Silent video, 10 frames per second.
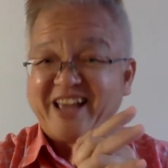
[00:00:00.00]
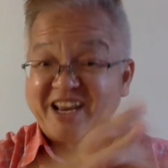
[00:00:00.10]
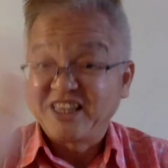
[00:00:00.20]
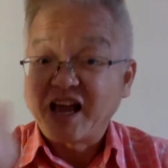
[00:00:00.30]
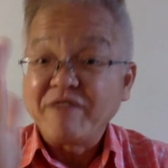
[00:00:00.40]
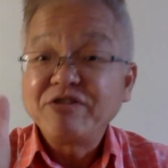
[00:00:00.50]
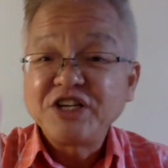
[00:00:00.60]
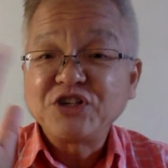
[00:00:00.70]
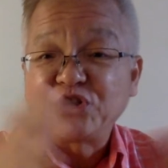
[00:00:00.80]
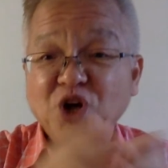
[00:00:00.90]
and the
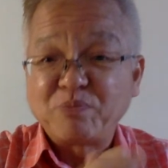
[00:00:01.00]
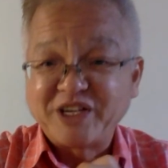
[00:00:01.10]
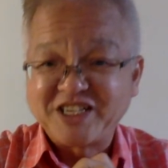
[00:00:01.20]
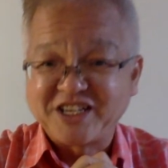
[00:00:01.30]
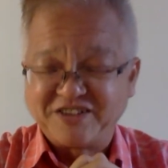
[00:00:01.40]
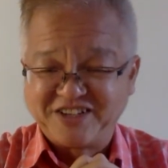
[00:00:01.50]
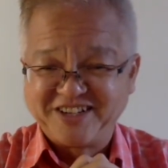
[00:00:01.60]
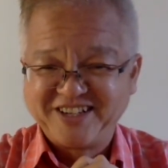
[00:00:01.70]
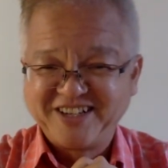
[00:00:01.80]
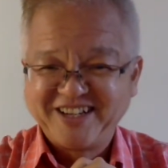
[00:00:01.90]
emphasis on chopping
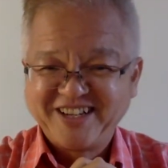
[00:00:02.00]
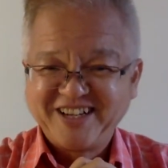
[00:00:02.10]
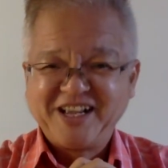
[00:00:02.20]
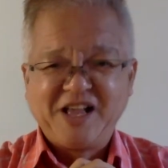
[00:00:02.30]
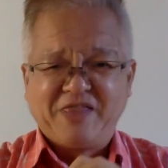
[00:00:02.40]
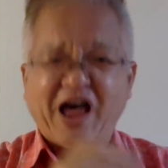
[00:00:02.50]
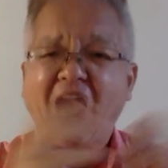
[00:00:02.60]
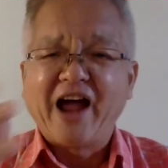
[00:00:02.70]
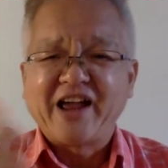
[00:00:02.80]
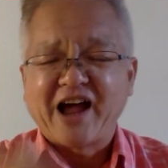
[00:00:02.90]
skills. Now,
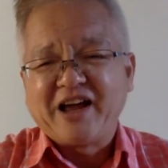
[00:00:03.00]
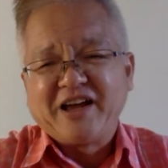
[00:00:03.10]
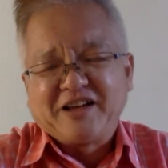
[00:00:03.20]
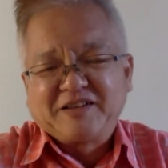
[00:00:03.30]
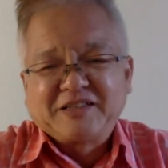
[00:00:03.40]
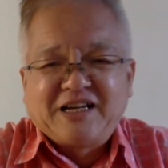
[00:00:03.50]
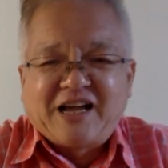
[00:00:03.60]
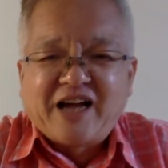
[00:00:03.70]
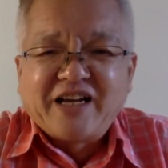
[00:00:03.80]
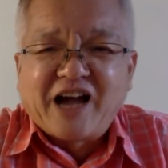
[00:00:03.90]
I
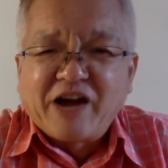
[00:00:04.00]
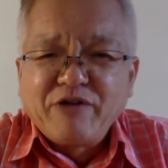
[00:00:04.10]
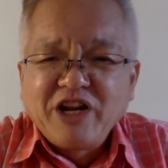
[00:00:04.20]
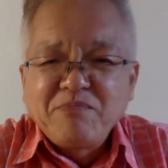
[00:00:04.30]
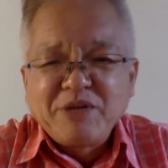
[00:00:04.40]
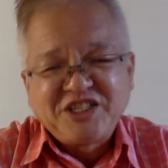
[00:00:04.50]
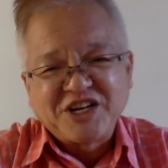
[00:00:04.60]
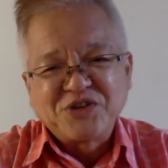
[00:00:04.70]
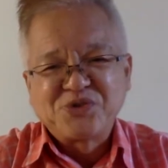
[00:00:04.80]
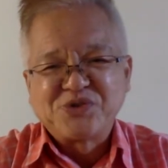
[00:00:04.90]
really miss
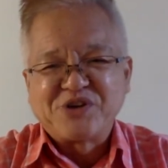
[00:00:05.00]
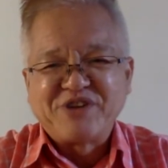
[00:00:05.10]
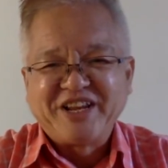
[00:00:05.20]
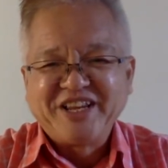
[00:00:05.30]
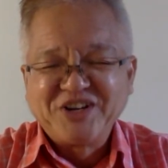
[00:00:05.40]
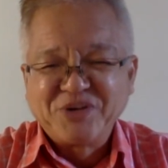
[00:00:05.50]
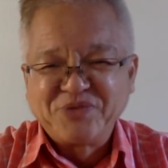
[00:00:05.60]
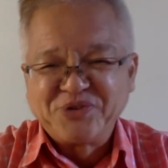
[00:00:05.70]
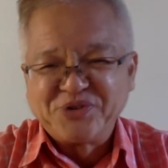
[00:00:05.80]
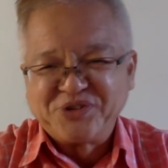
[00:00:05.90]
Jiangsu and really
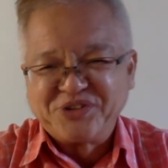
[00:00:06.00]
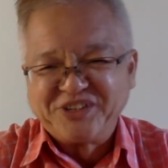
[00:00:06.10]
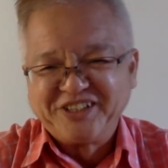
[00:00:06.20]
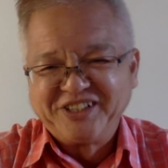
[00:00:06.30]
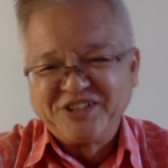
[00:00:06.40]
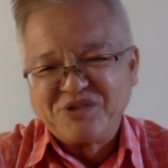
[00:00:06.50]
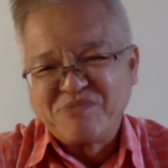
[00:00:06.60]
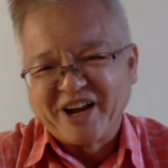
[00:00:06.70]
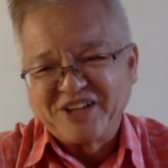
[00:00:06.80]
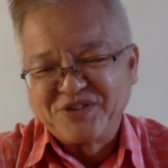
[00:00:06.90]
hope to go
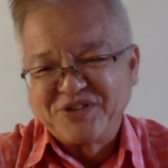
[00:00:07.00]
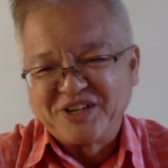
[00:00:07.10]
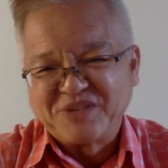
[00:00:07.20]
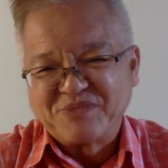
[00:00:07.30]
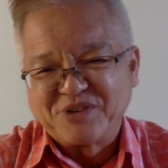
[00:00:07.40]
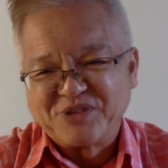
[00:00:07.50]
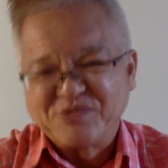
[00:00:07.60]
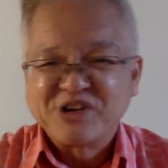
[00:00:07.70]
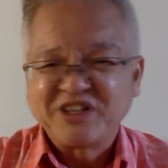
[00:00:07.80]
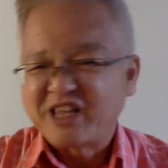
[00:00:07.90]
back as soon as
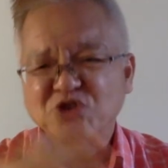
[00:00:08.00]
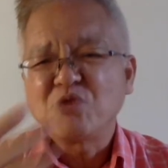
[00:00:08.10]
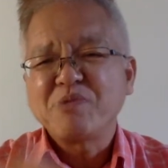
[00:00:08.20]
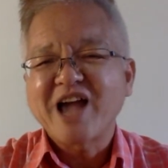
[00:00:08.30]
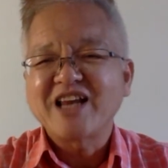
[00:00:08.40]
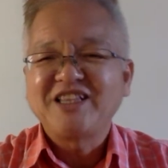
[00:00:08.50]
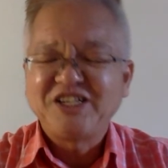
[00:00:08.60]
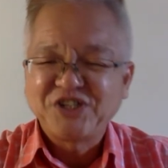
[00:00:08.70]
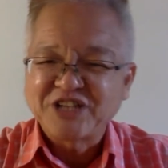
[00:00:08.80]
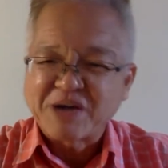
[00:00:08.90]
possible. There are so many other
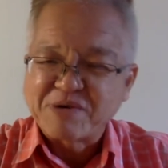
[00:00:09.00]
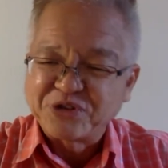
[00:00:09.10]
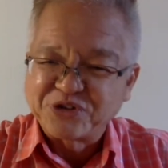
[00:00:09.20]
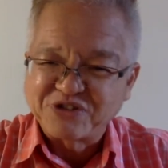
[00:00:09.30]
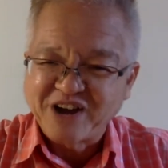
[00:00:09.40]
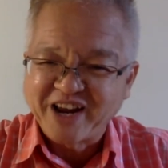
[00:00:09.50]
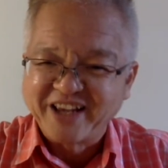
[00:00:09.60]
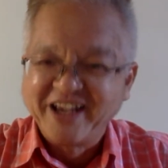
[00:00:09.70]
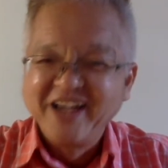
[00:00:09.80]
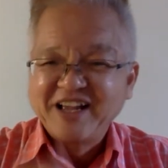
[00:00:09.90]
dishes I want to
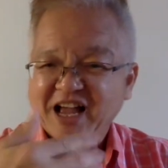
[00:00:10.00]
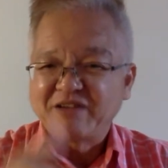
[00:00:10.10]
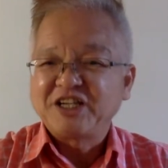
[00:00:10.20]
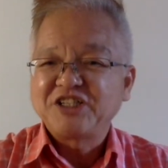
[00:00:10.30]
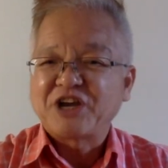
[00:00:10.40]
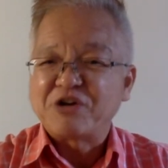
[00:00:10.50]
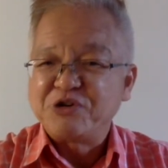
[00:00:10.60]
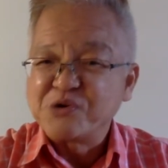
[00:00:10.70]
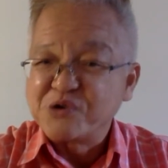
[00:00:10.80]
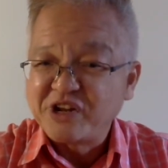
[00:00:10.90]
try. I just shared with
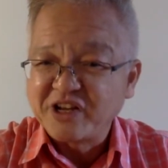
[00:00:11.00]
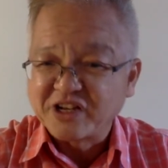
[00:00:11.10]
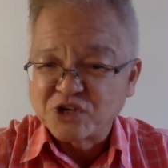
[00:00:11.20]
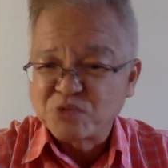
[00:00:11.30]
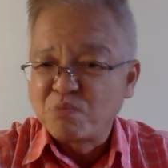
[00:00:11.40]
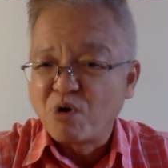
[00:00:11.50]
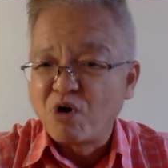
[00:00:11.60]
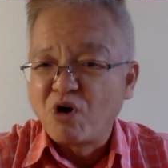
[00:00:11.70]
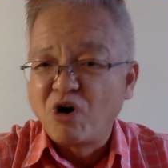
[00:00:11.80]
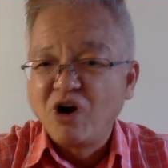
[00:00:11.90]
you only a
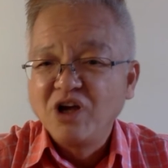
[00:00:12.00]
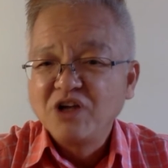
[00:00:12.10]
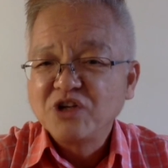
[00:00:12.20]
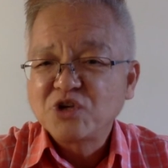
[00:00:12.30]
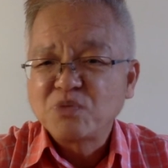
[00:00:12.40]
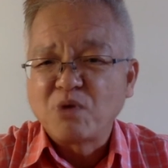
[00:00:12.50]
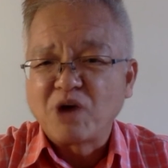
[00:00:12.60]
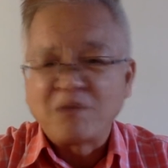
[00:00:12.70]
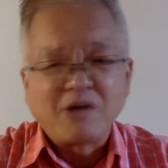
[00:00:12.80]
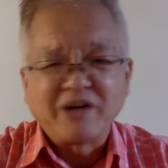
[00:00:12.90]
small
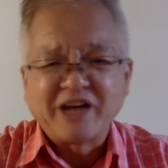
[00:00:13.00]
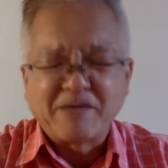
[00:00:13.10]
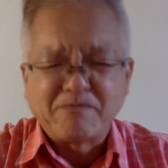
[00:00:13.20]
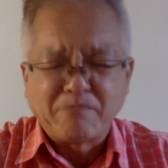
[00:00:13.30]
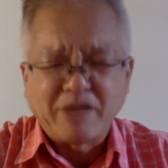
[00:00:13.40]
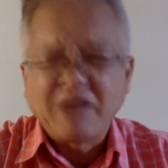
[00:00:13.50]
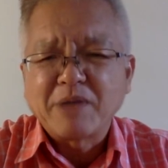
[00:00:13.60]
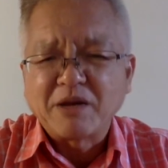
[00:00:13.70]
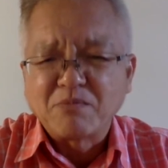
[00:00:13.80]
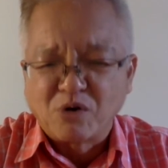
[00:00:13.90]
amount. There are many,
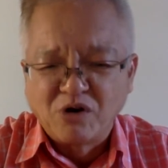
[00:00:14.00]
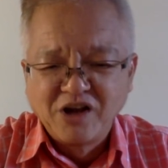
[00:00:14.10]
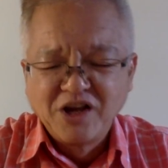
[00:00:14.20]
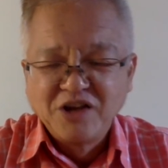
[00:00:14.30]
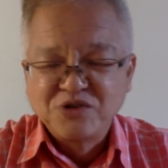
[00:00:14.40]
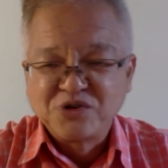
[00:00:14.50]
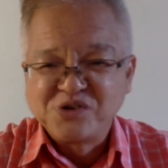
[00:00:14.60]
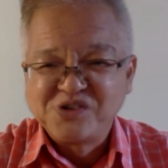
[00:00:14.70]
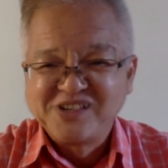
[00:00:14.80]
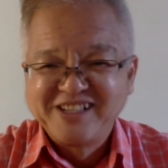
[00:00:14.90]
many more.
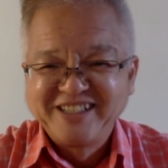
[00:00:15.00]
So